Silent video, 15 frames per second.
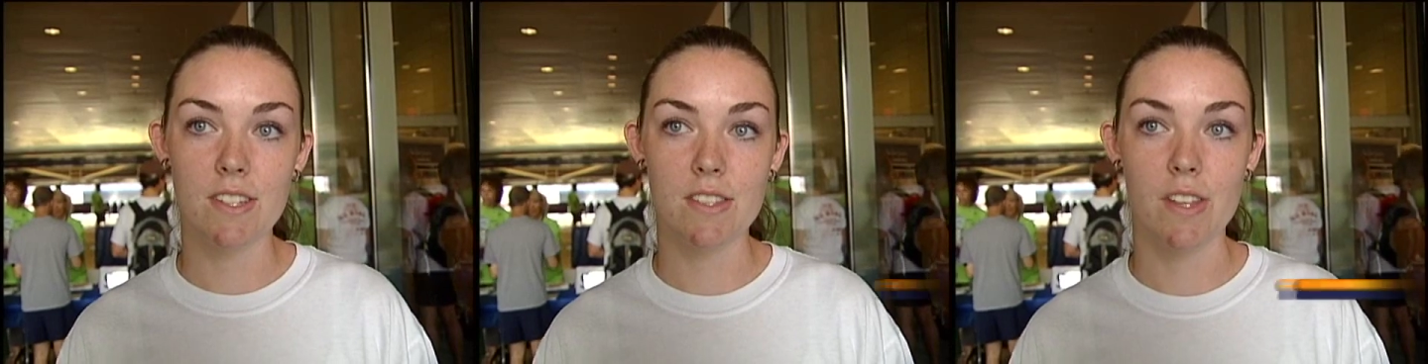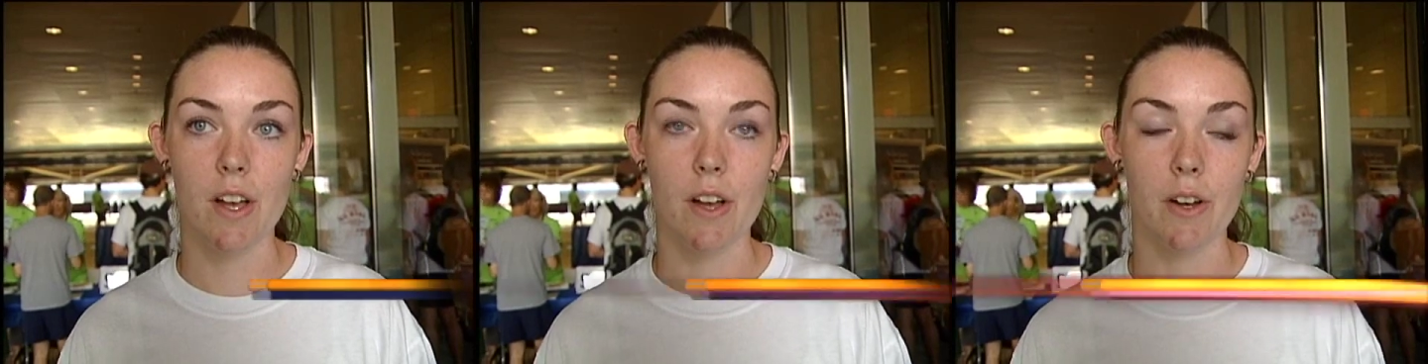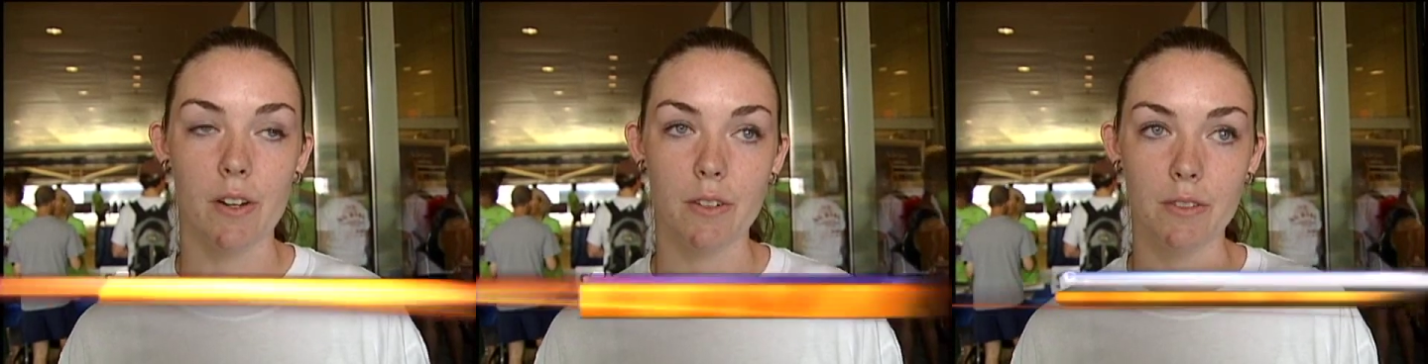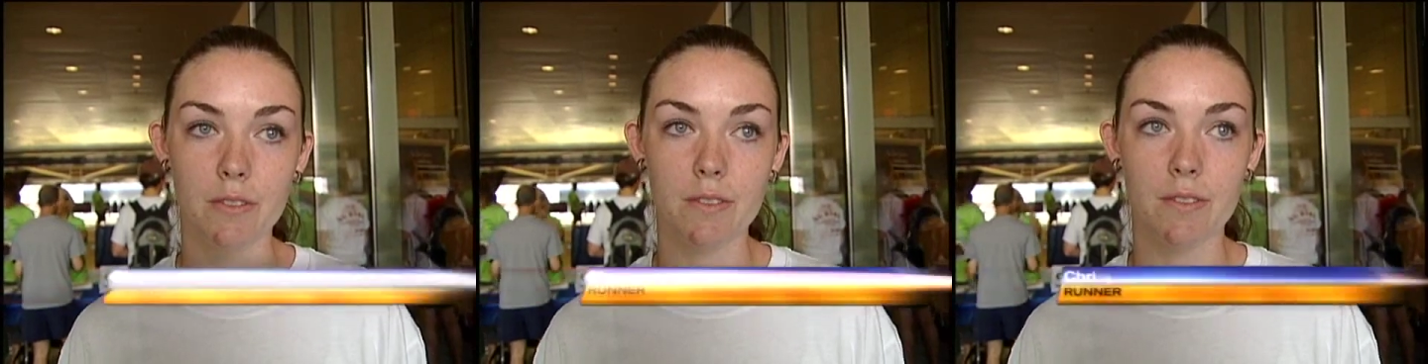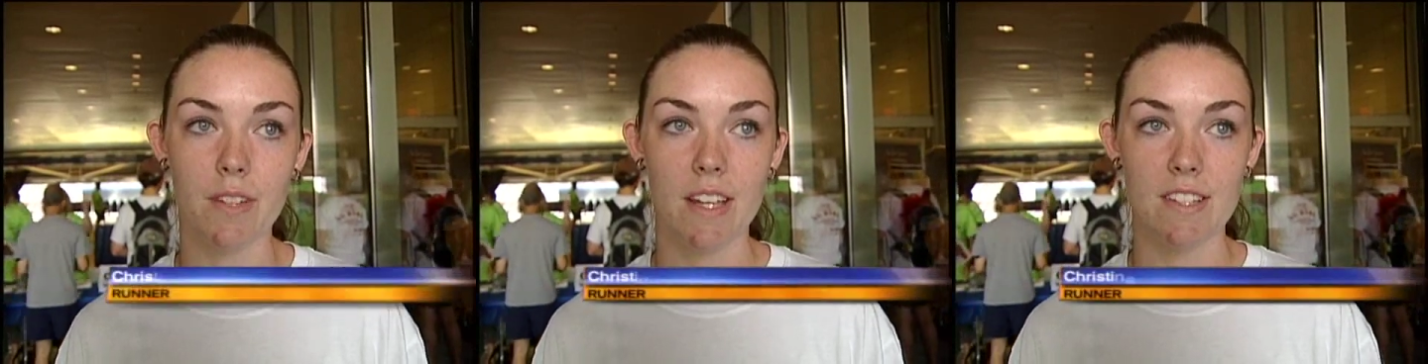So
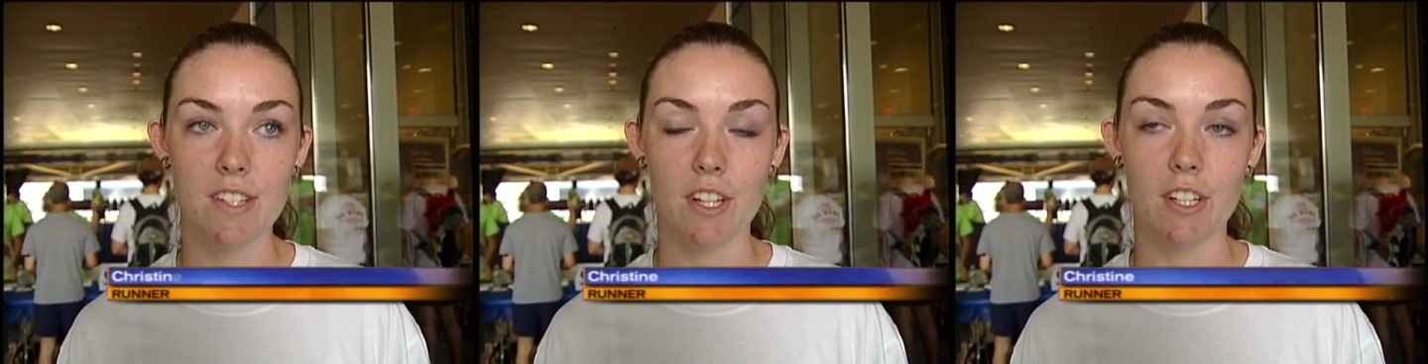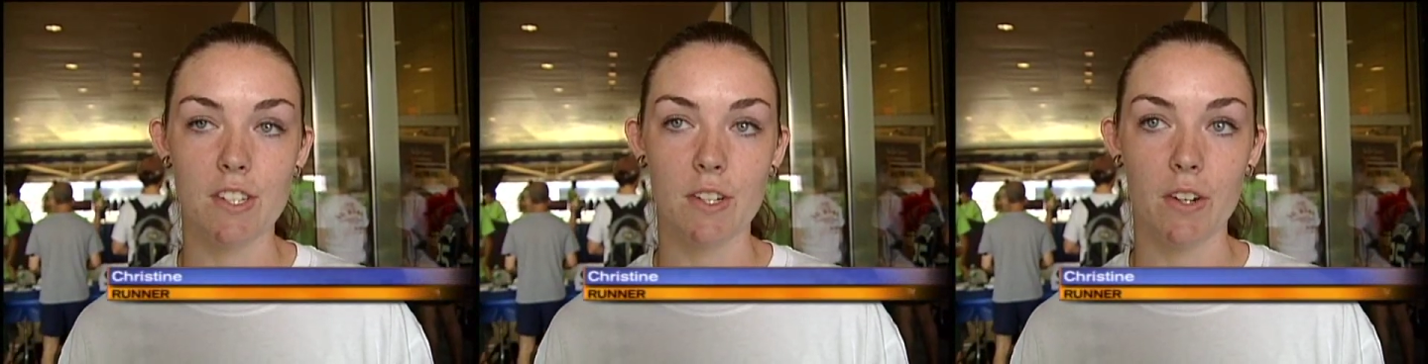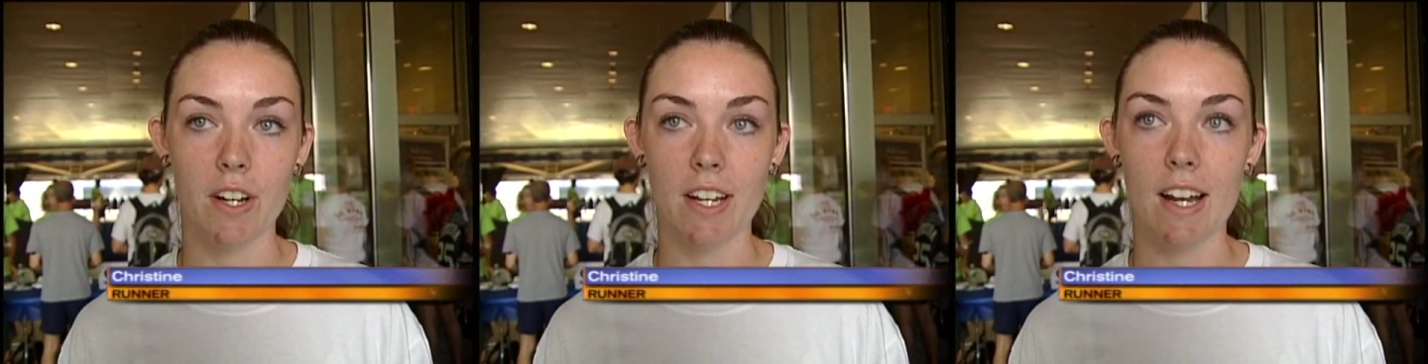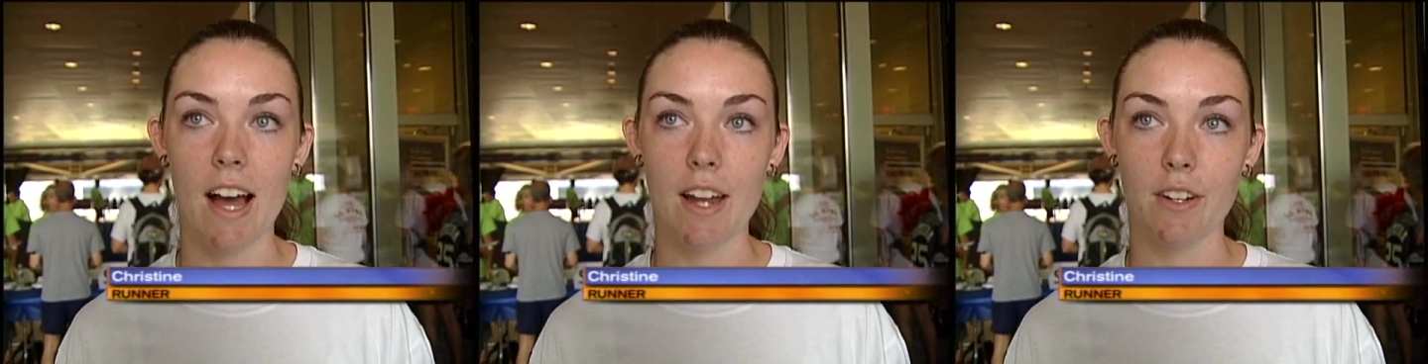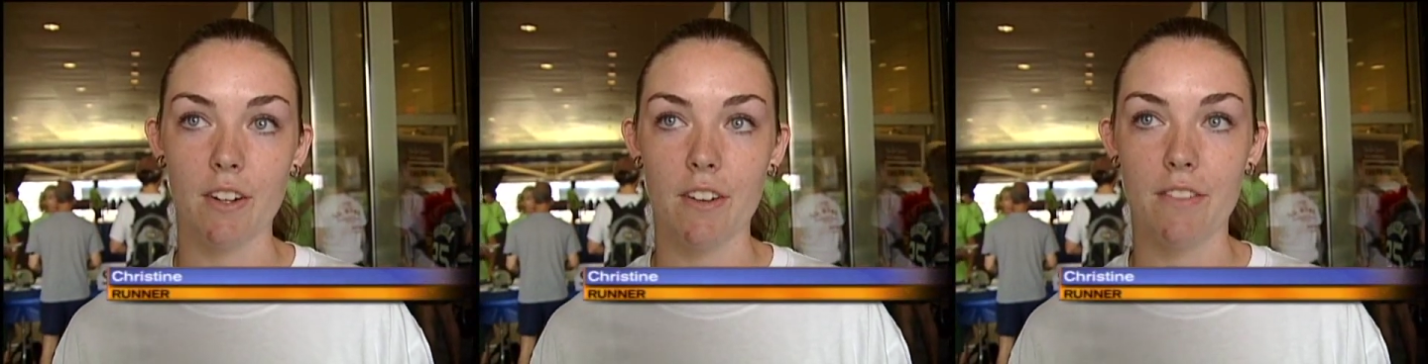it's good to run in
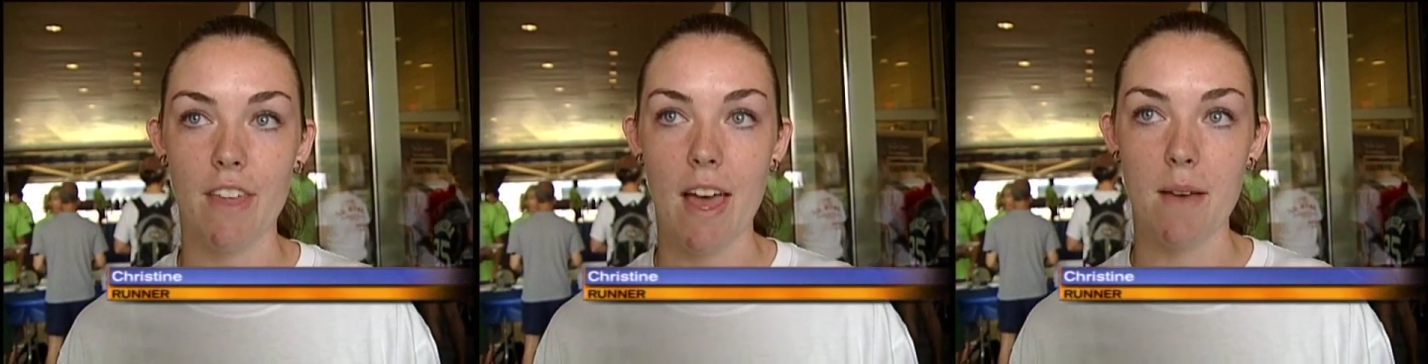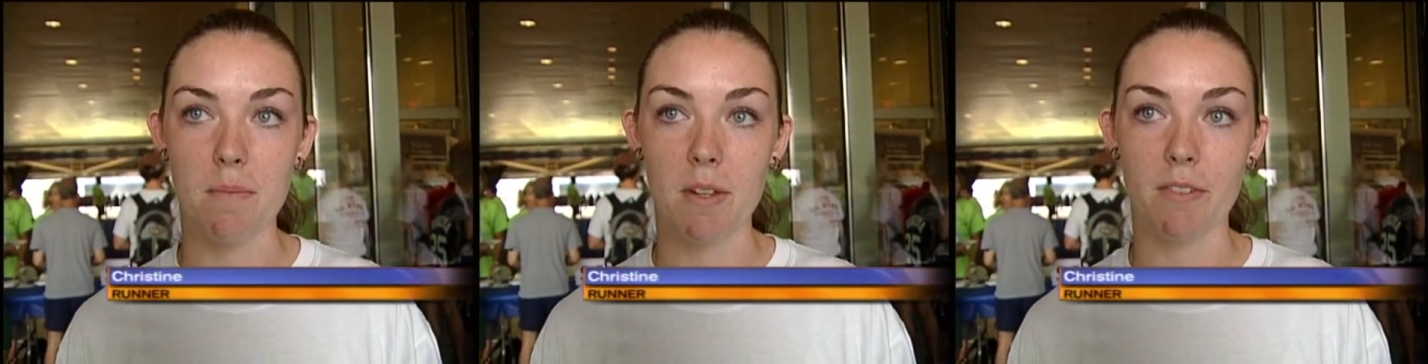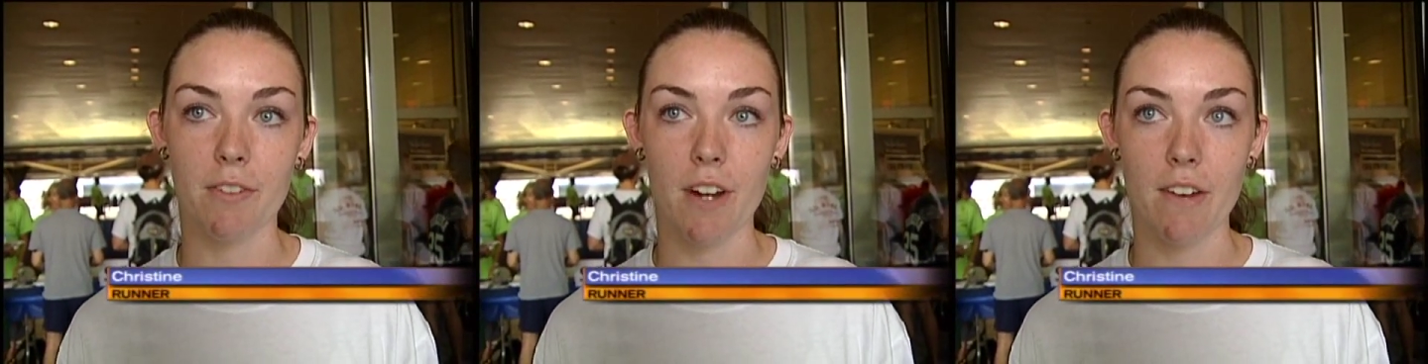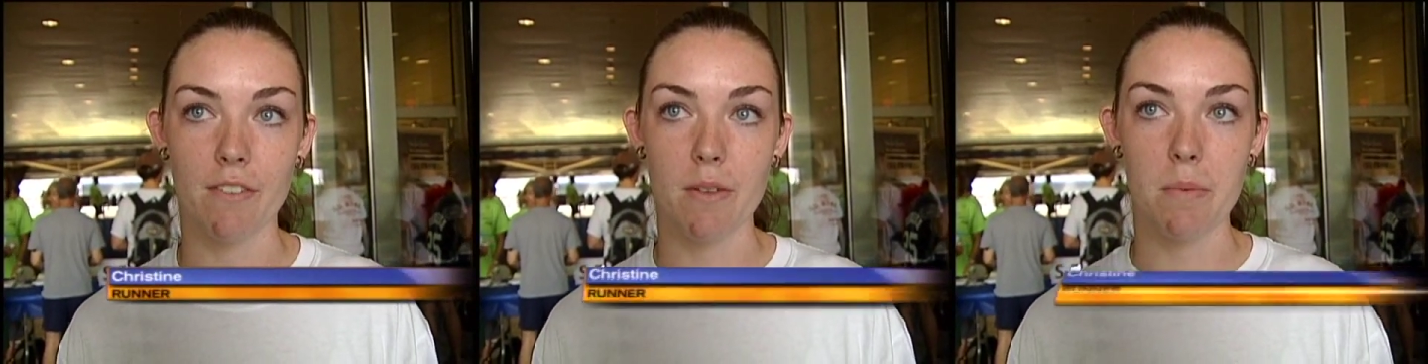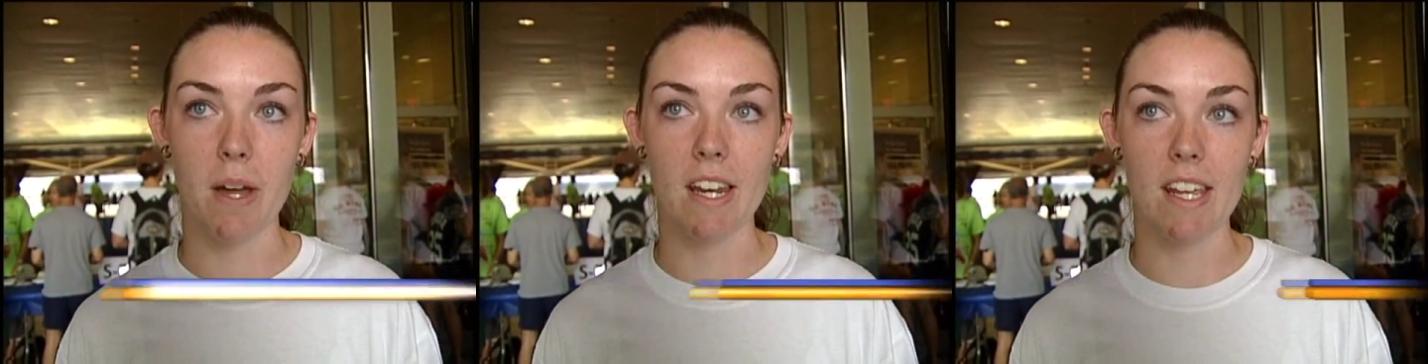honor of them and for
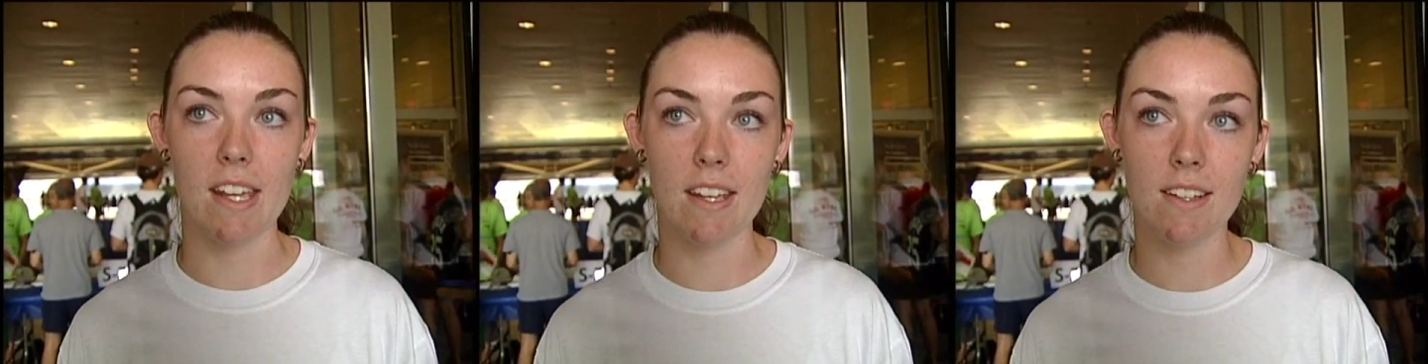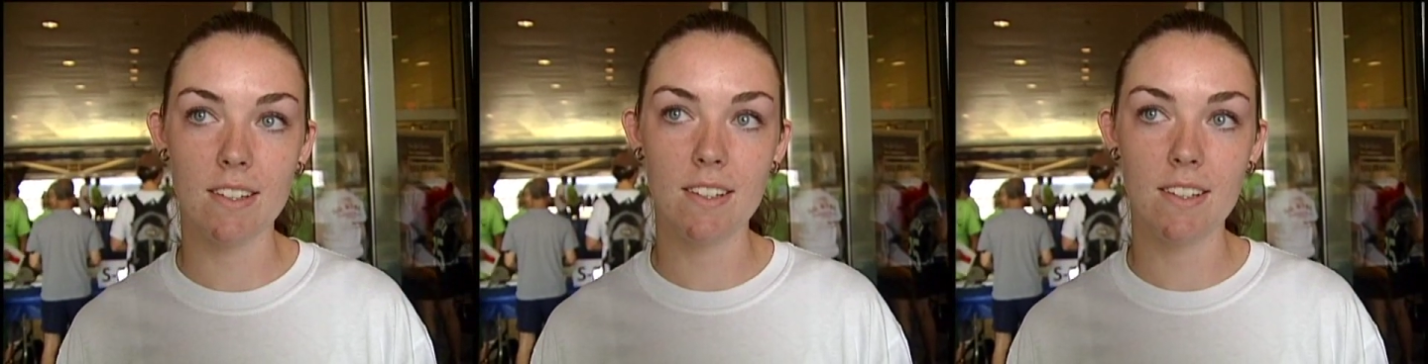everybody